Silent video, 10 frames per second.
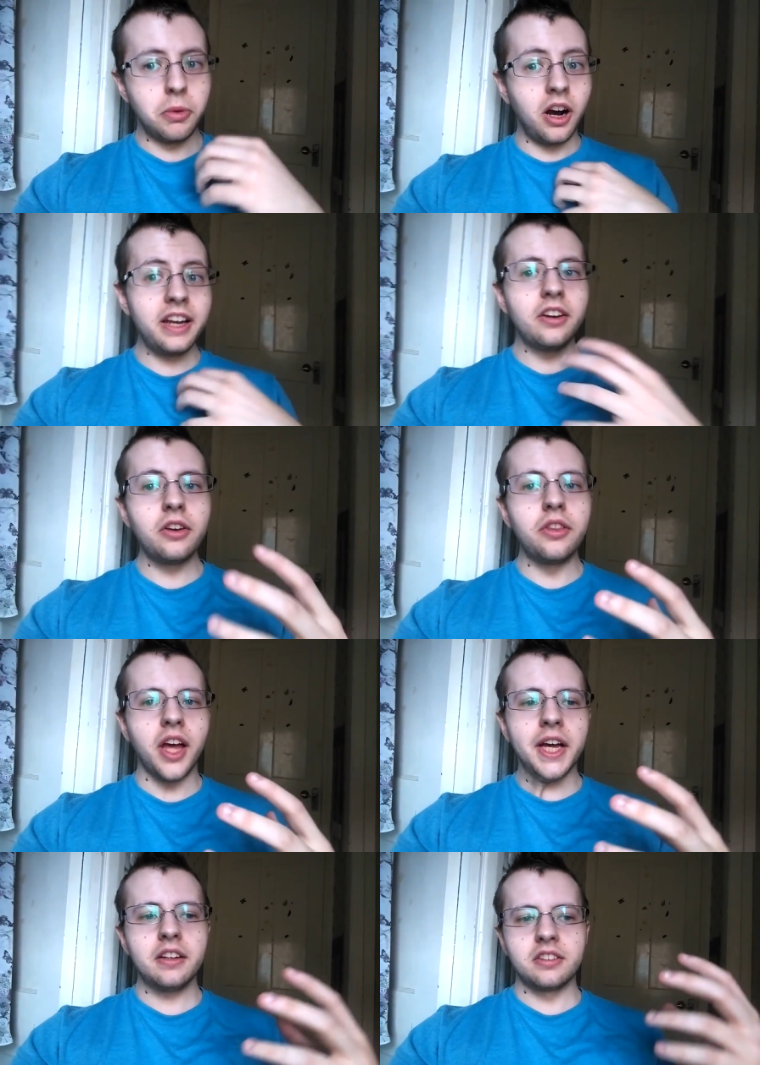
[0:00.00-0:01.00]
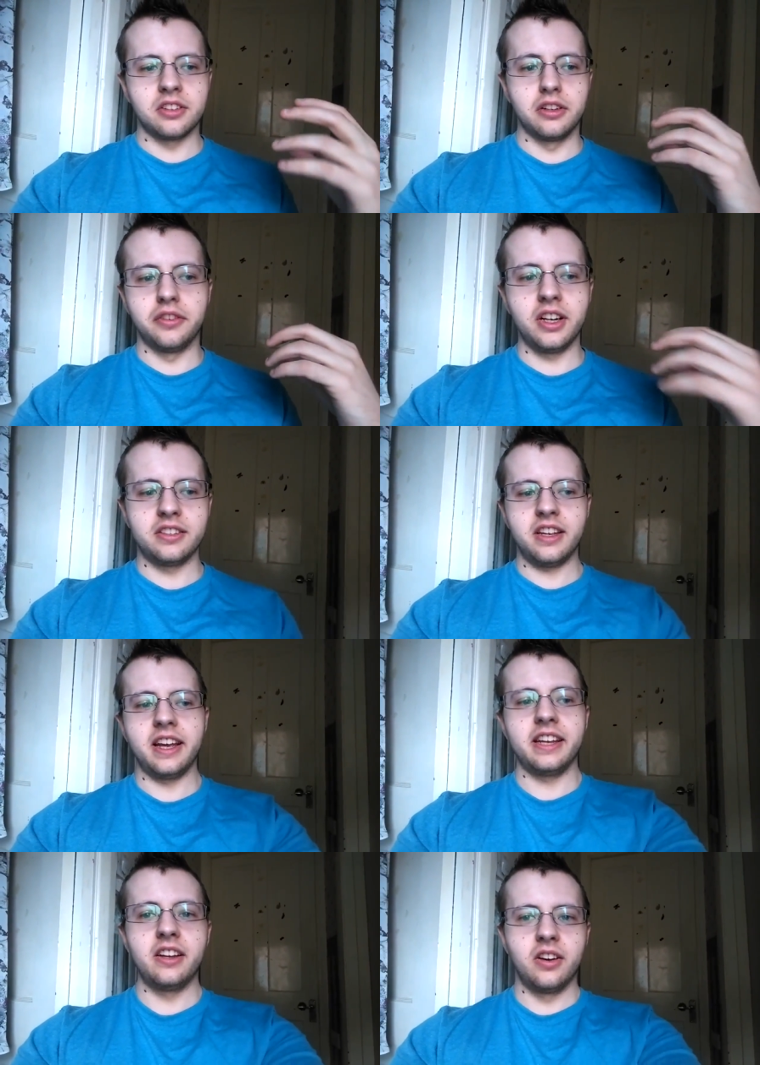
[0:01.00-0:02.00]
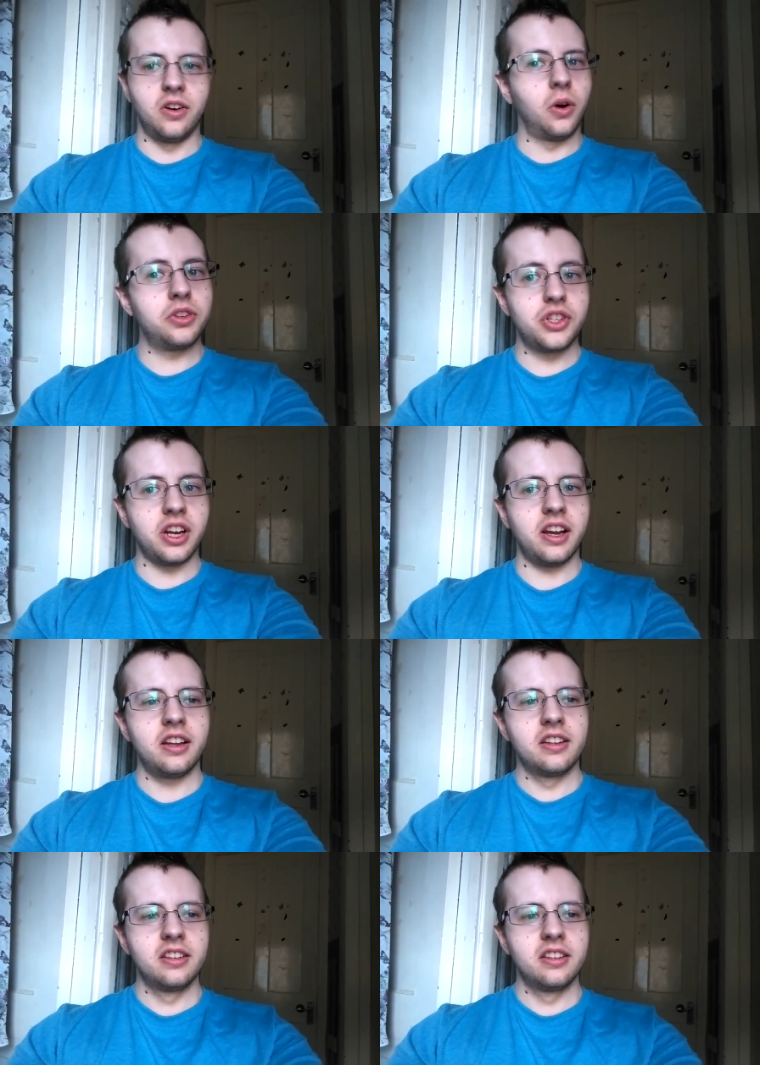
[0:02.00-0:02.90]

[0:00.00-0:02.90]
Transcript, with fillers: But I know that, so if I say ocha